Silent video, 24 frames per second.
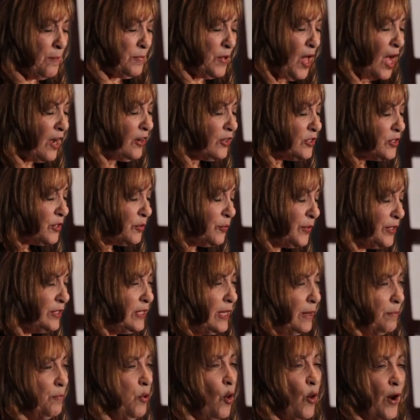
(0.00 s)
bloggers are
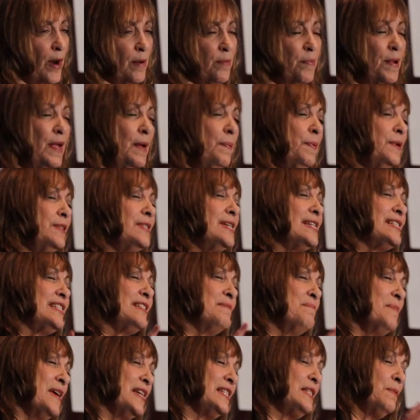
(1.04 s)
really important. People
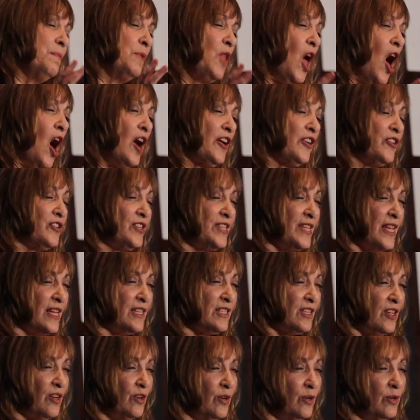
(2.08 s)
dismiss bloggers
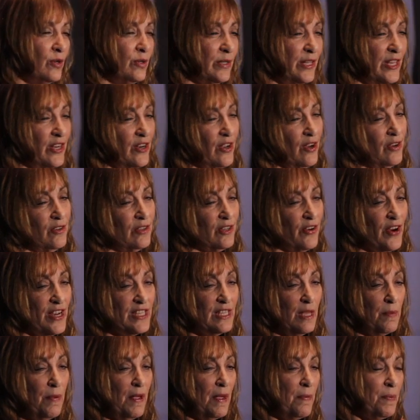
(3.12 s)
as,
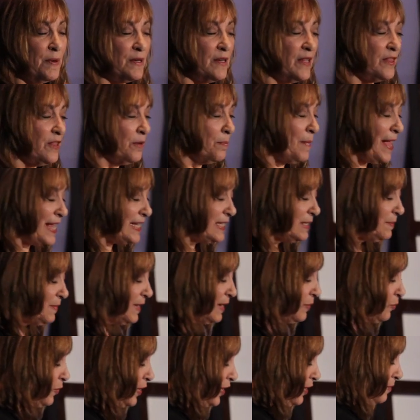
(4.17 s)
crazy people in their
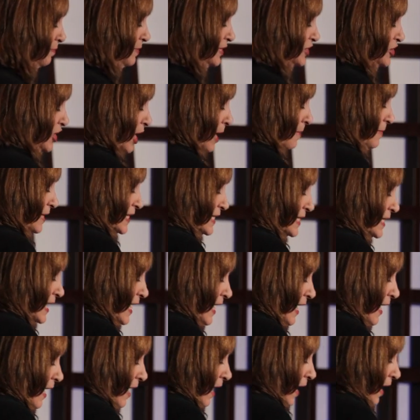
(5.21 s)
basement wearing pajamas.
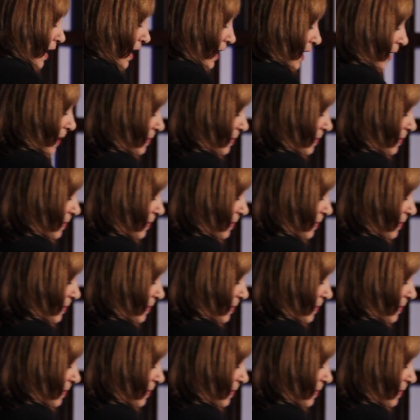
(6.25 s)
I